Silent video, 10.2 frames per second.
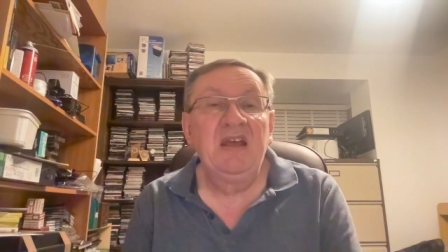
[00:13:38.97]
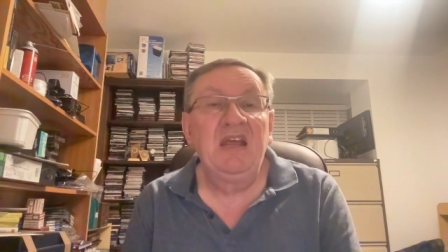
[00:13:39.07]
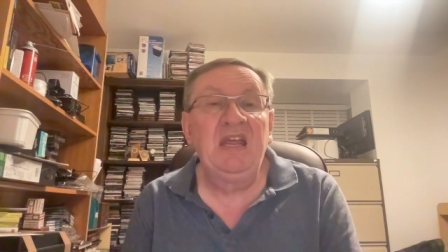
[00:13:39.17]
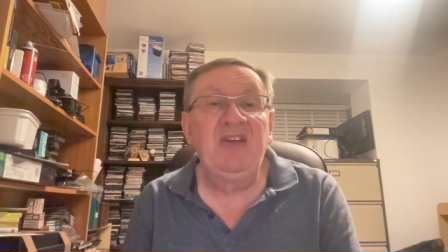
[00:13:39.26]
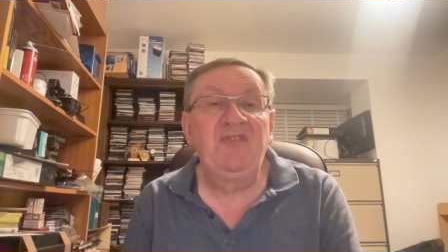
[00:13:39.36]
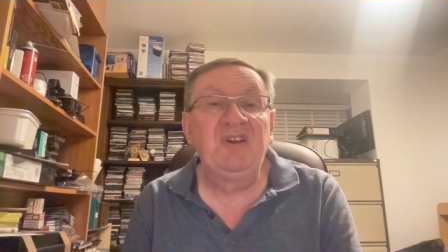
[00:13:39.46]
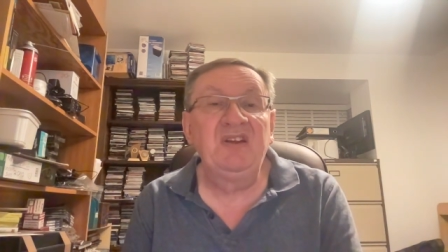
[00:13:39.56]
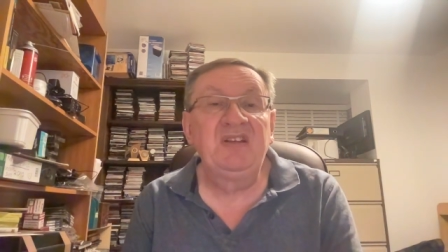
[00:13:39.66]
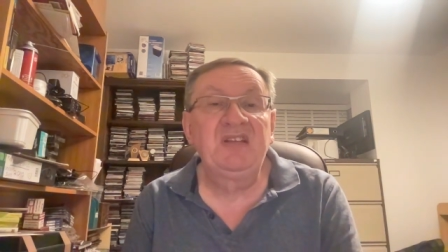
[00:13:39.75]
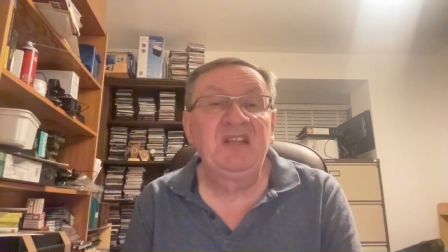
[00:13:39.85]

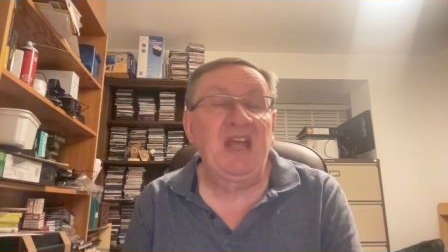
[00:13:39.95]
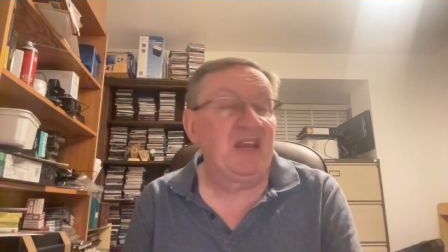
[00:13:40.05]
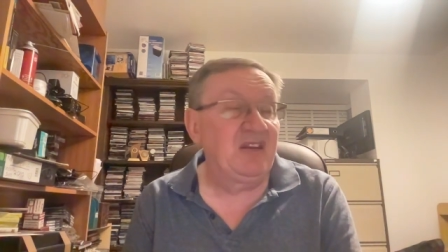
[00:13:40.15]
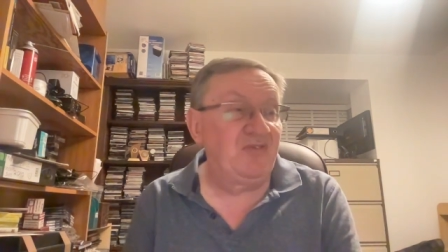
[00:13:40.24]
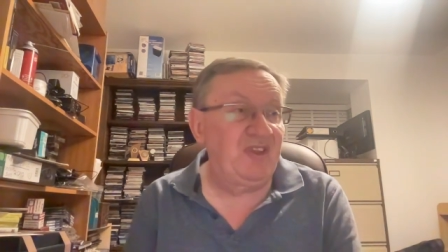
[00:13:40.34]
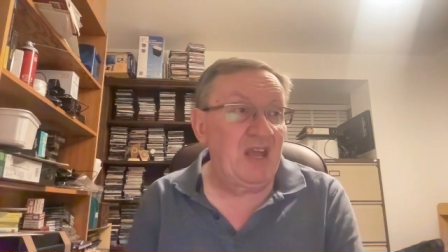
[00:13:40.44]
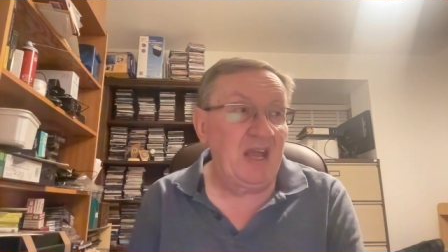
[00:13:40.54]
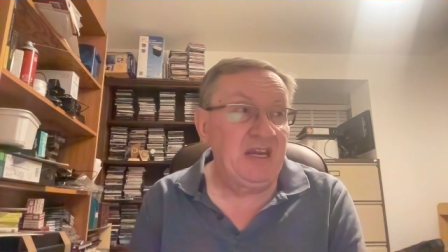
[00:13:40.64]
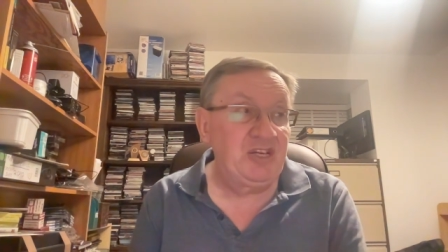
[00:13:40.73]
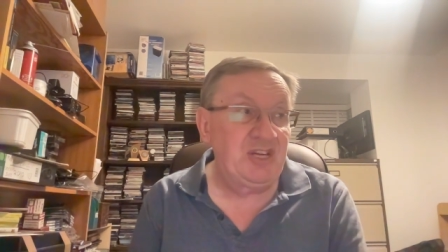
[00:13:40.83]
even to the end of the
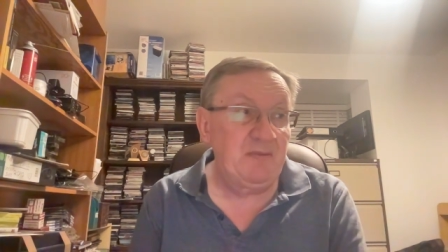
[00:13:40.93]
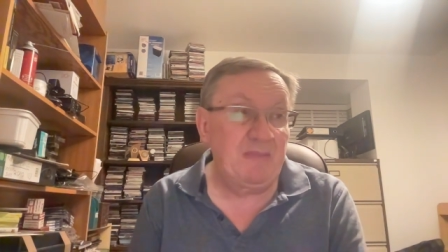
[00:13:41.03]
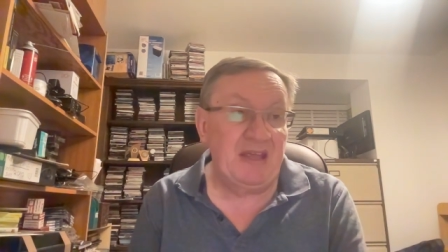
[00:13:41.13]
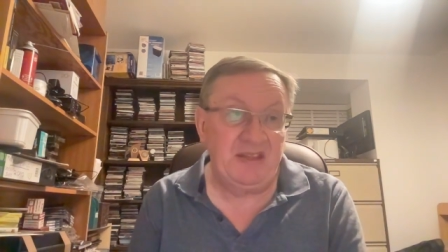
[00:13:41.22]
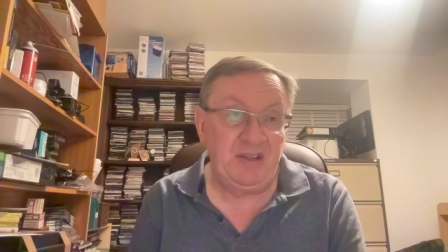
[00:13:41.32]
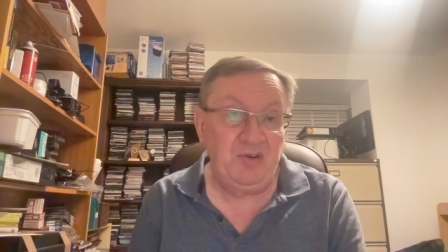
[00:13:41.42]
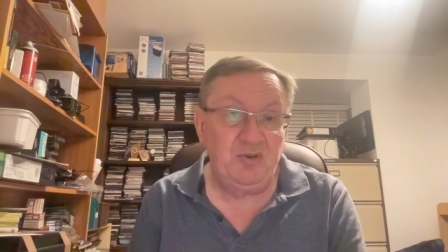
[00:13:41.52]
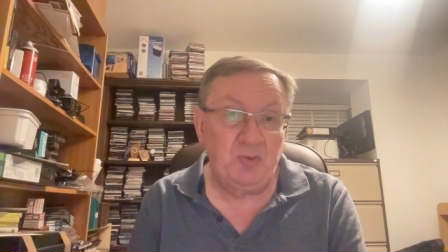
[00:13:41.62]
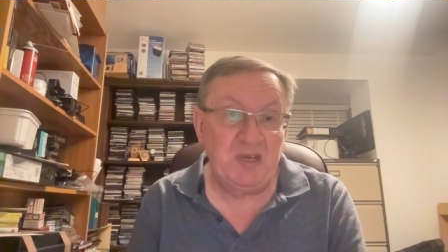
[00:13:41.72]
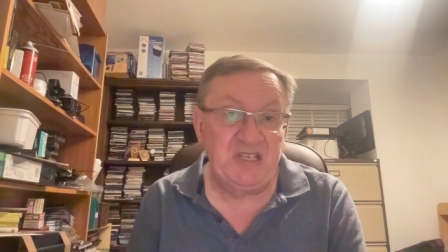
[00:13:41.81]
age in Matthew
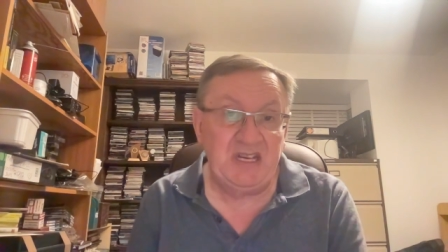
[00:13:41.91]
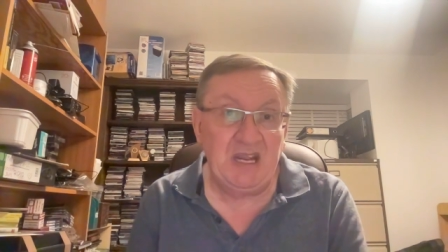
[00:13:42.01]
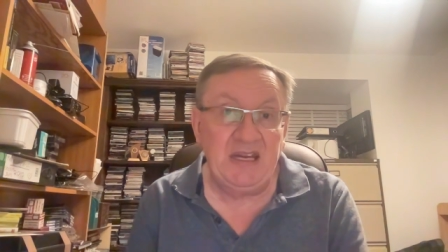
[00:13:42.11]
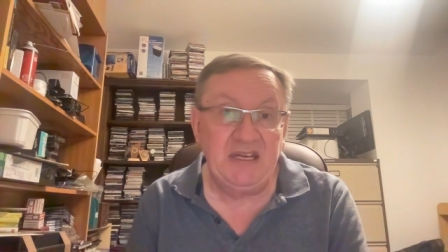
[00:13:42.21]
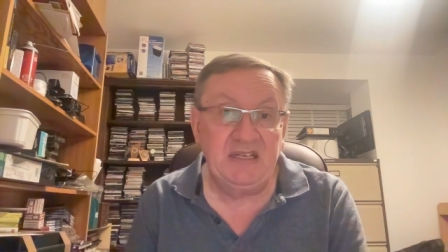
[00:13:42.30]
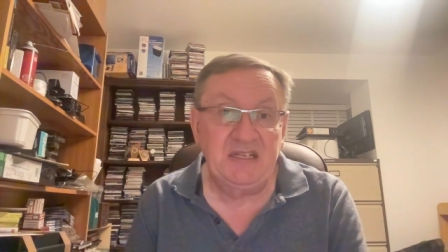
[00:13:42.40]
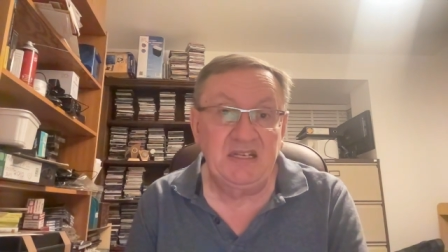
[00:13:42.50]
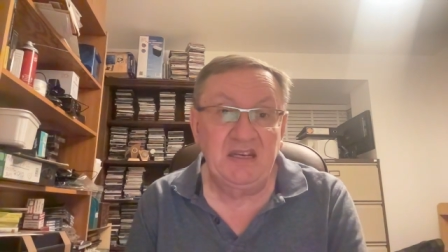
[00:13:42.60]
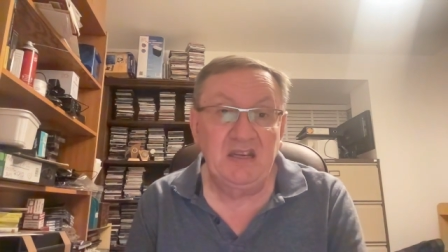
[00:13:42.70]
28.